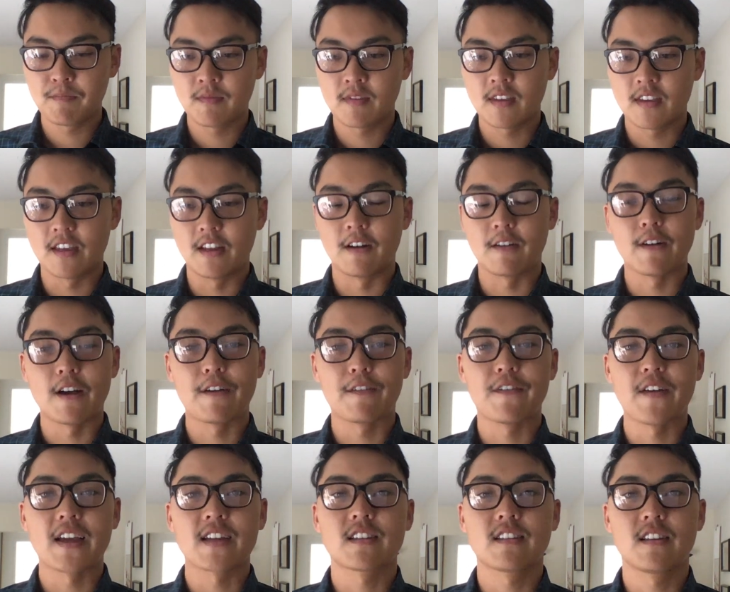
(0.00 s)
you know,
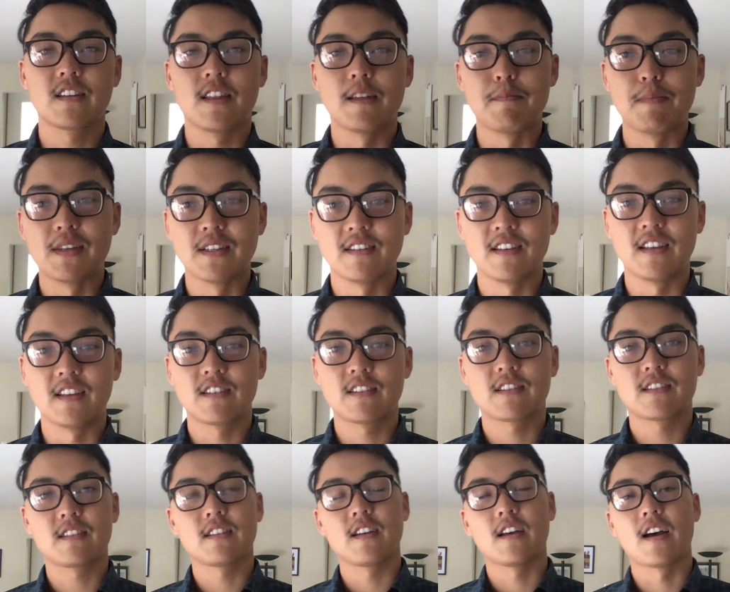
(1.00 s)
affect the
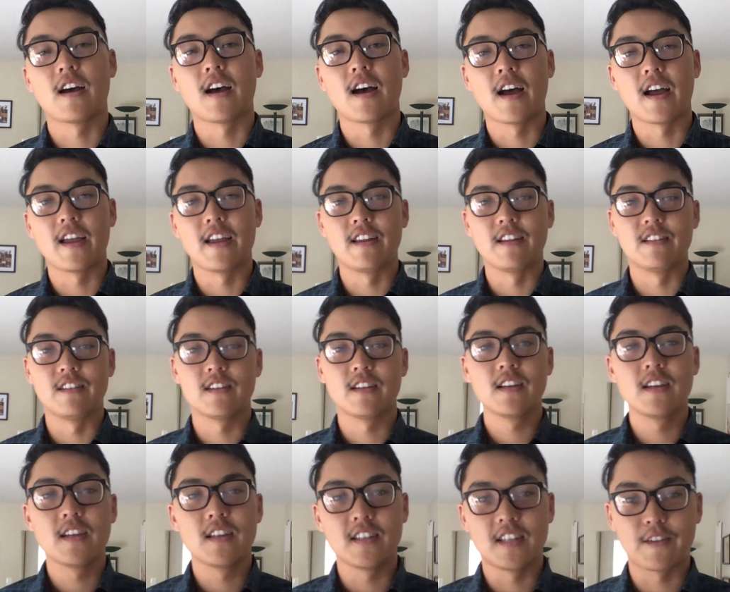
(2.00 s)
business in
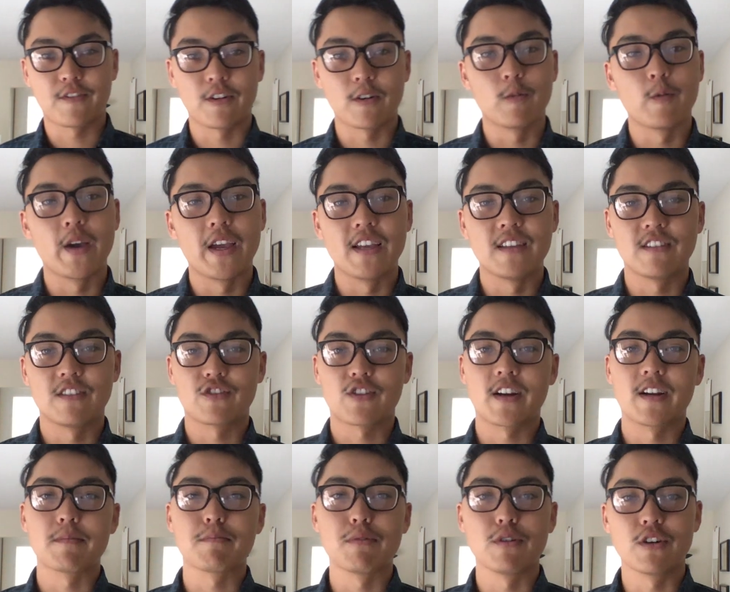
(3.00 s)
different ways and
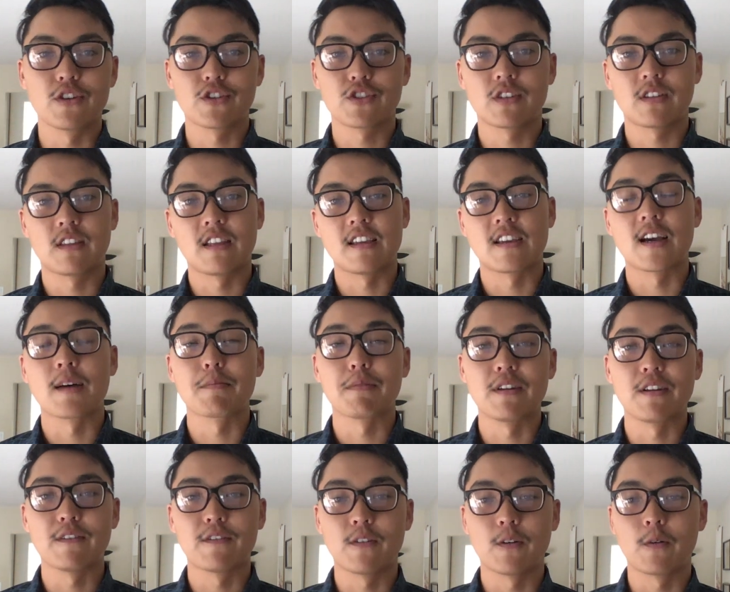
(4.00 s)
try to push the
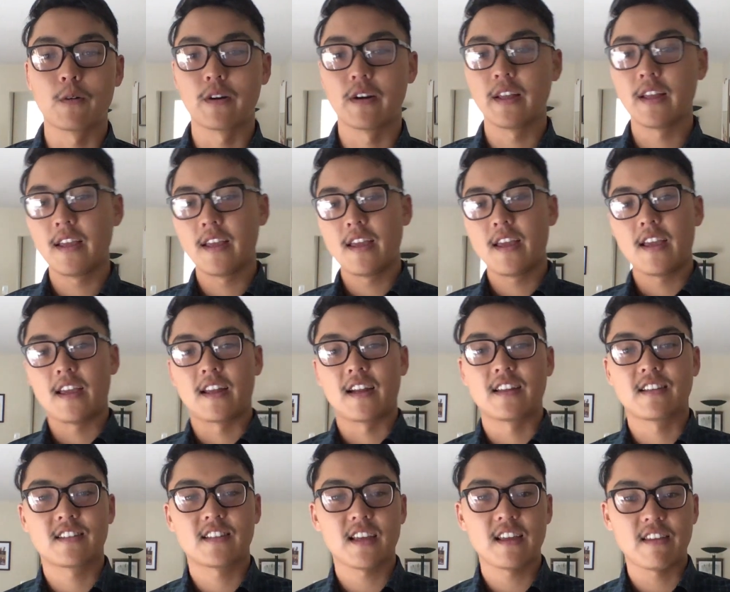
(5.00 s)
company forward. And
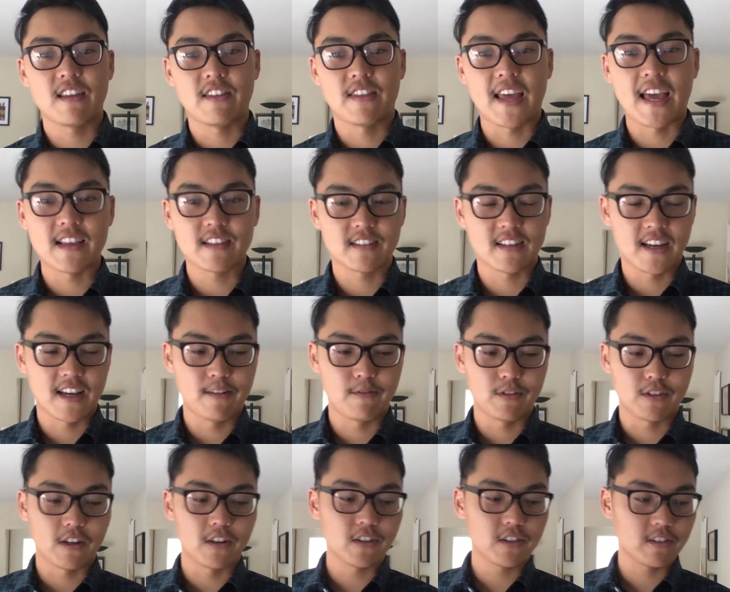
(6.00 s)
I'd say that that side
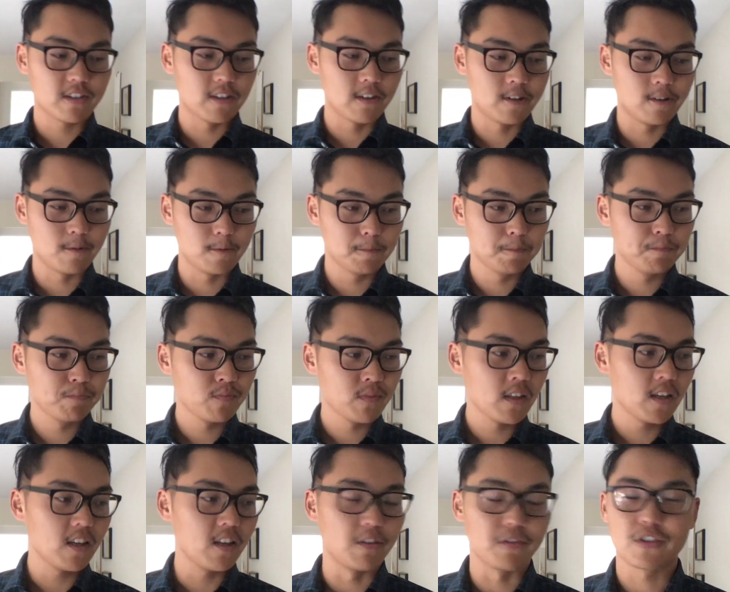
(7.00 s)
was also,
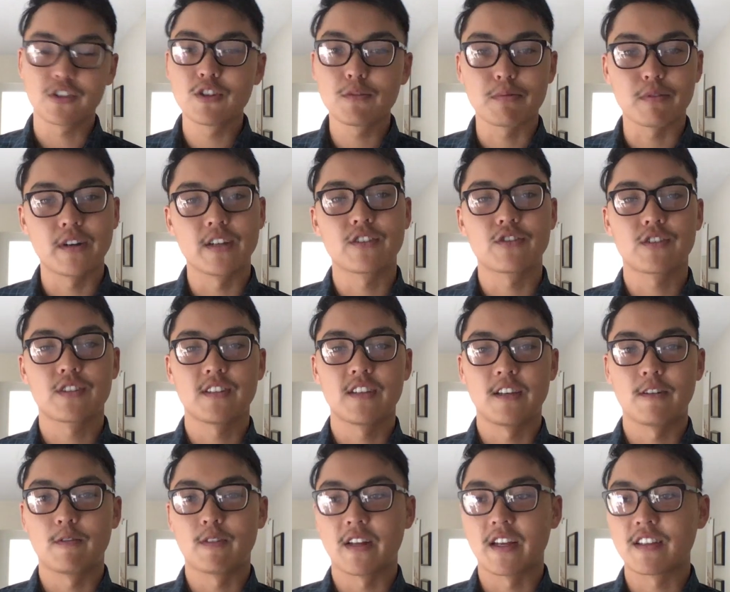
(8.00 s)
you know, super
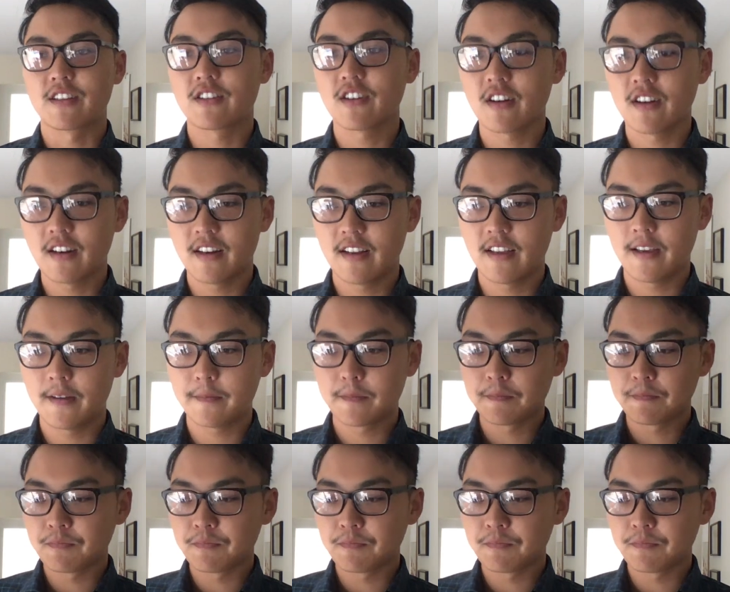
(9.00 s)
interesting when I started it.